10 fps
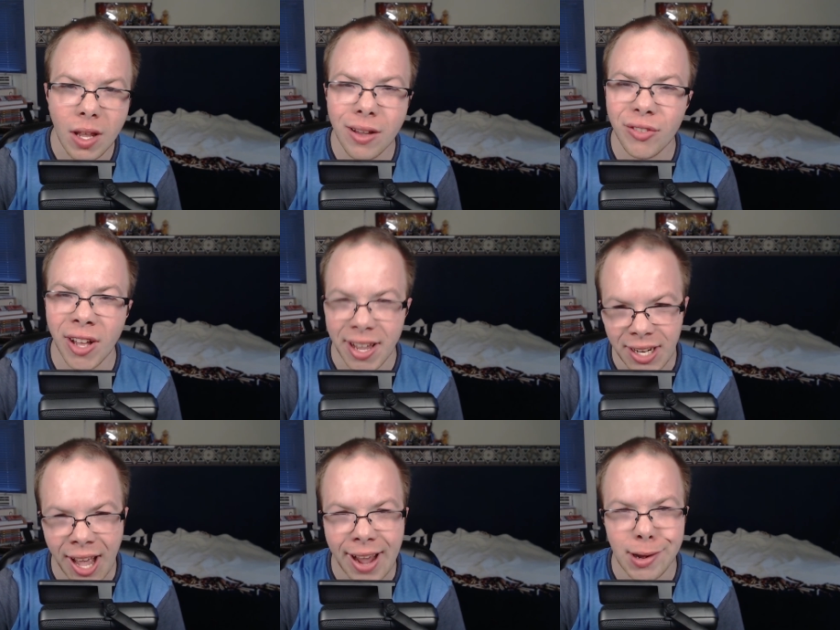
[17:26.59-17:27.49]
of
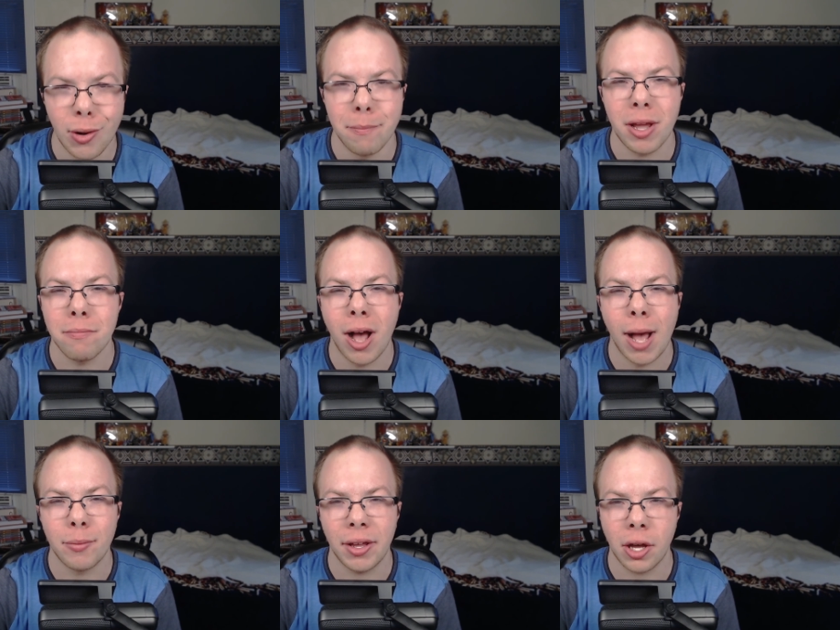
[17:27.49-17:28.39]
like Kaido and Big
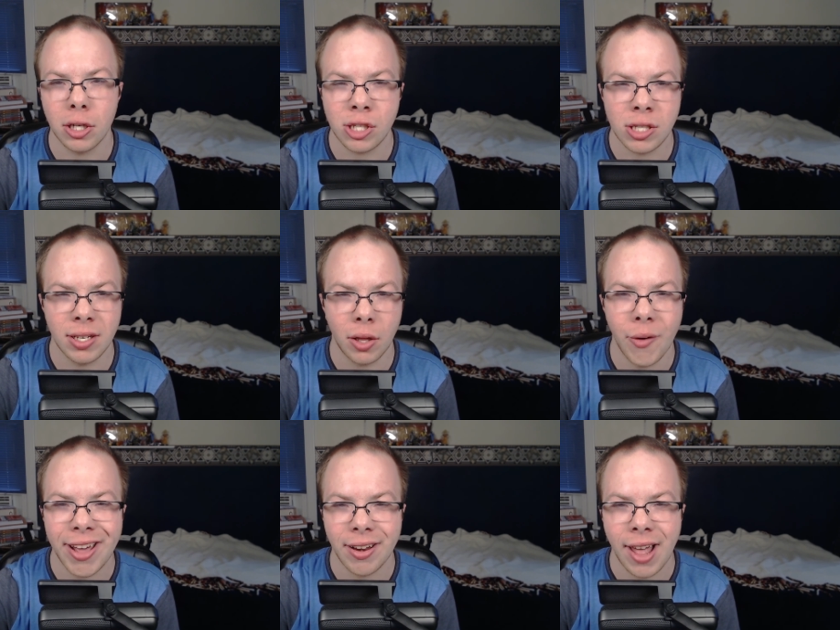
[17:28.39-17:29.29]
Mom like all
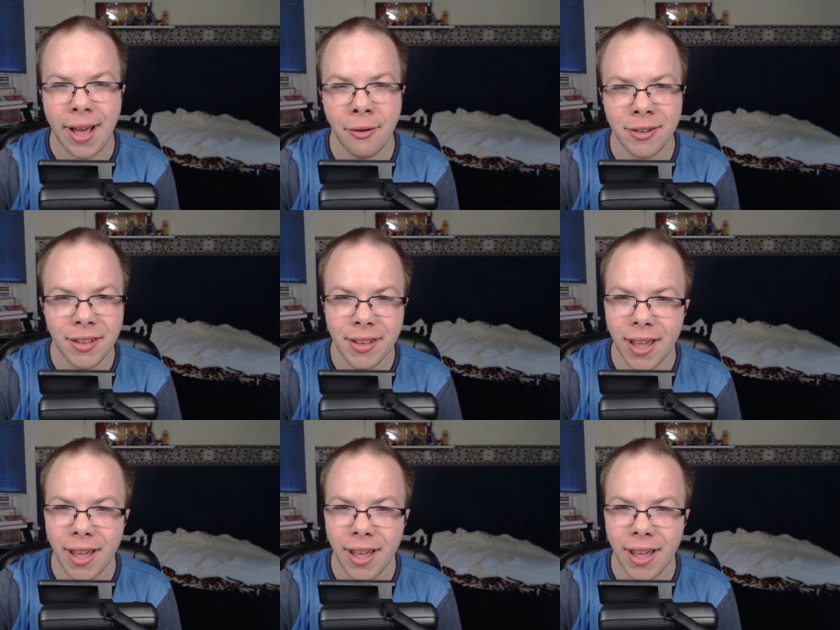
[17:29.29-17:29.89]
silhouetted out